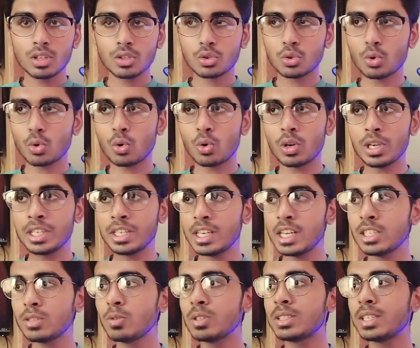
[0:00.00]
So in
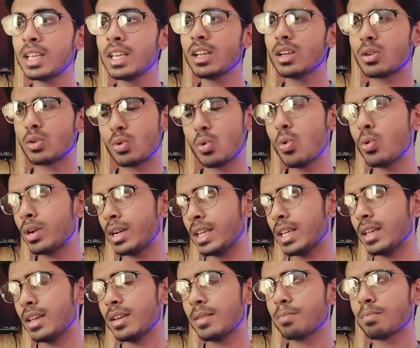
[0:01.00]
English we say
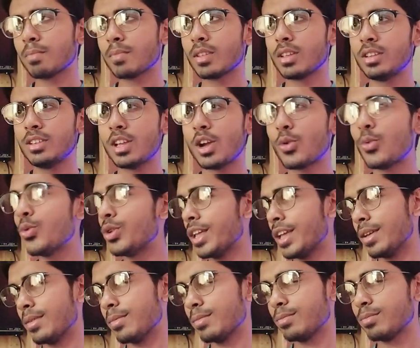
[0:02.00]
Gute. Yeah,
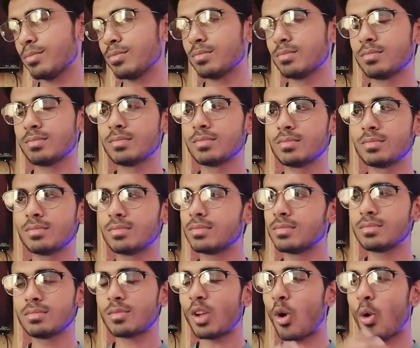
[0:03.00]
Gute.
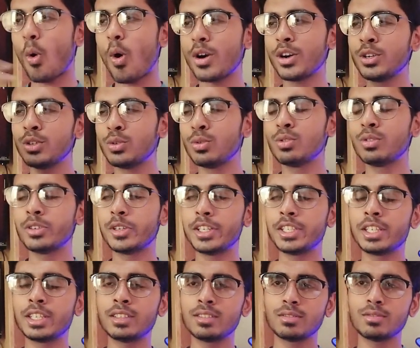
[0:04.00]
According to
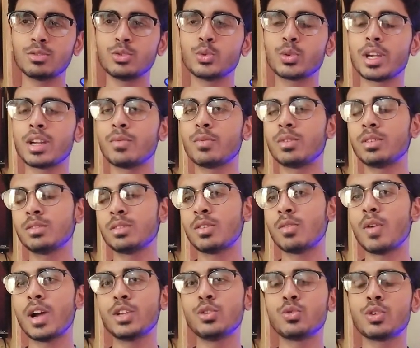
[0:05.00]
region, you can
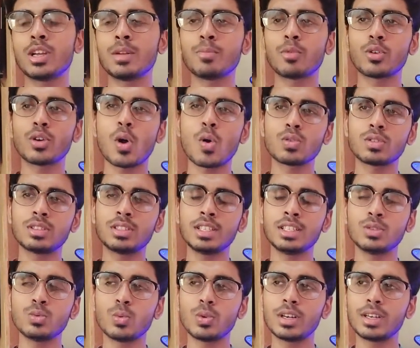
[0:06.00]
why you can pronounce
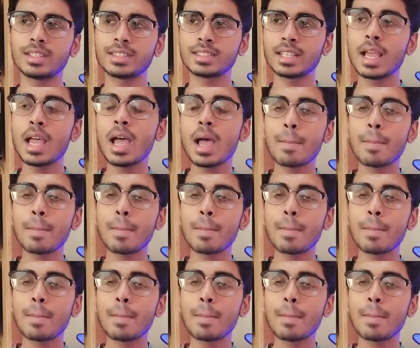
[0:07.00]
these words.